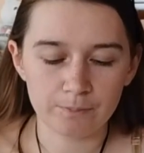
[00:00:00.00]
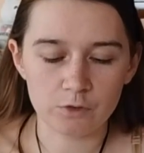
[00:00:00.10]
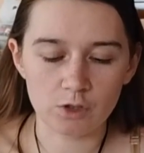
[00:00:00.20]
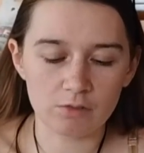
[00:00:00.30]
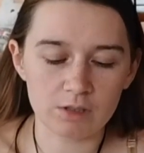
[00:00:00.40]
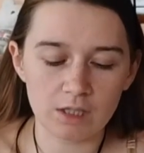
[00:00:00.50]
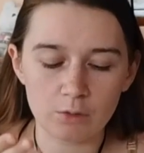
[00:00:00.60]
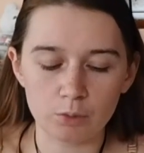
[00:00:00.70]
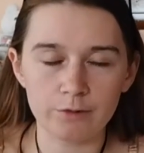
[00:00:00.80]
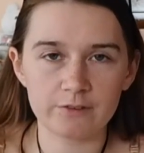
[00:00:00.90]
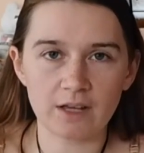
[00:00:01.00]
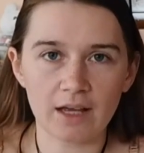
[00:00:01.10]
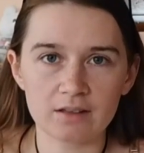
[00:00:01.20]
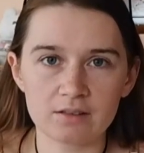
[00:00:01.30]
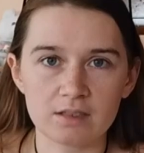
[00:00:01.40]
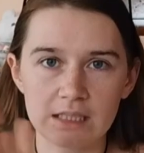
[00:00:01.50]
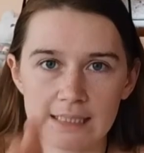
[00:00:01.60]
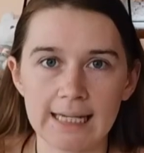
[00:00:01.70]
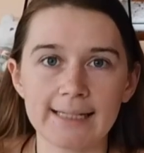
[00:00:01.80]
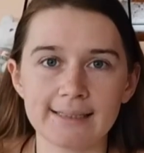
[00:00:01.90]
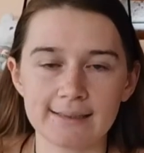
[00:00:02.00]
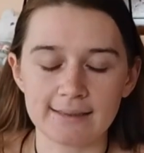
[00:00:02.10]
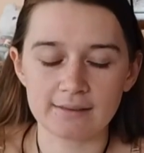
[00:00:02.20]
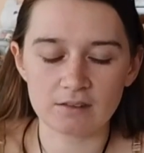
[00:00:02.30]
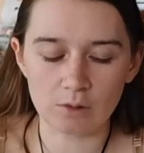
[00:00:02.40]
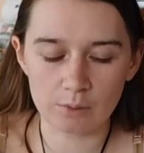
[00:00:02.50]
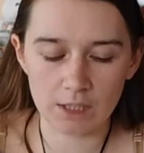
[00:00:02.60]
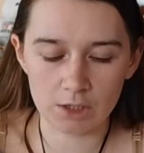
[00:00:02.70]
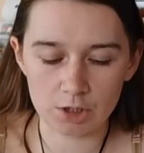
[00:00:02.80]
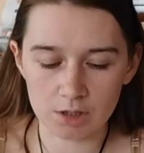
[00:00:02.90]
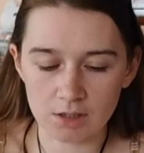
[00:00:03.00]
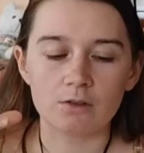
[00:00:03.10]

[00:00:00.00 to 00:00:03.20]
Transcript: So you have to take Route 6 to get to this location.